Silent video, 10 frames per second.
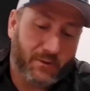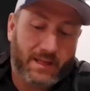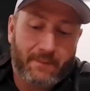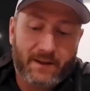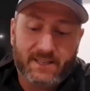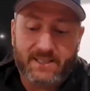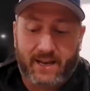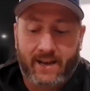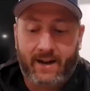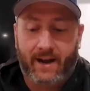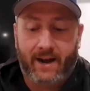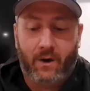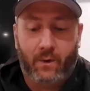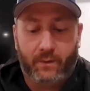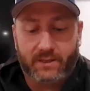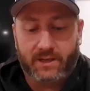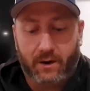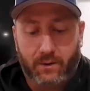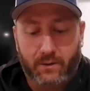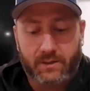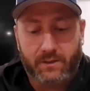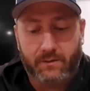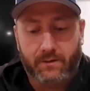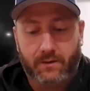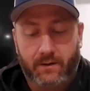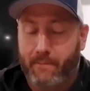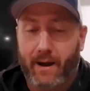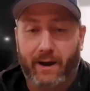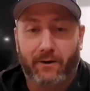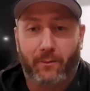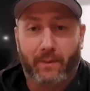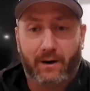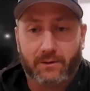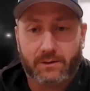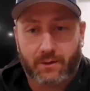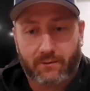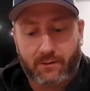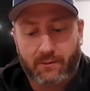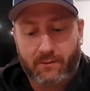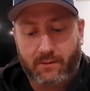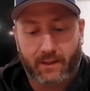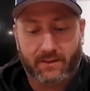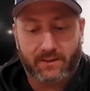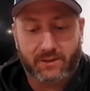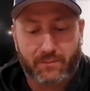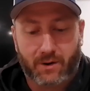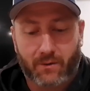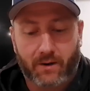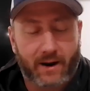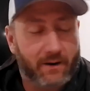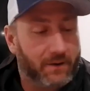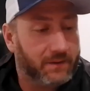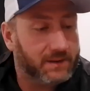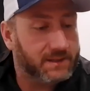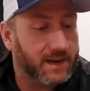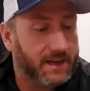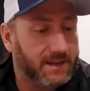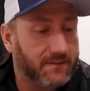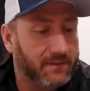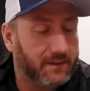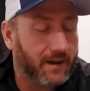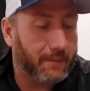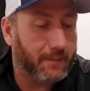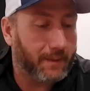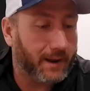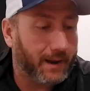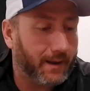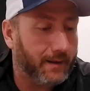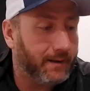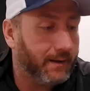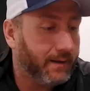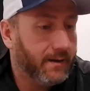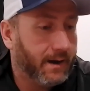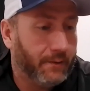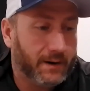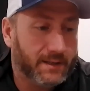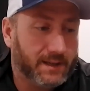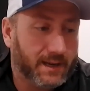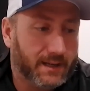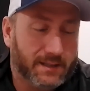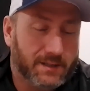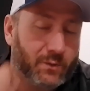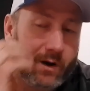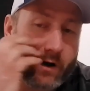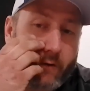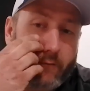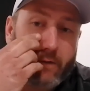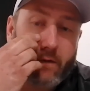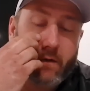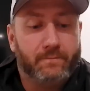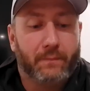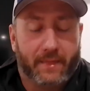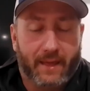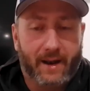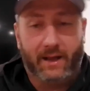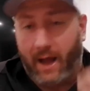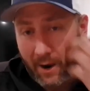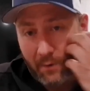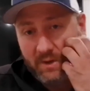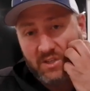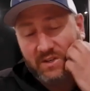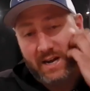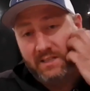With that being said, I always go to like a micro barrel swivel. I like the Spro one. I don't know the size off the top of my head. I want to say it's a 12, but then I always go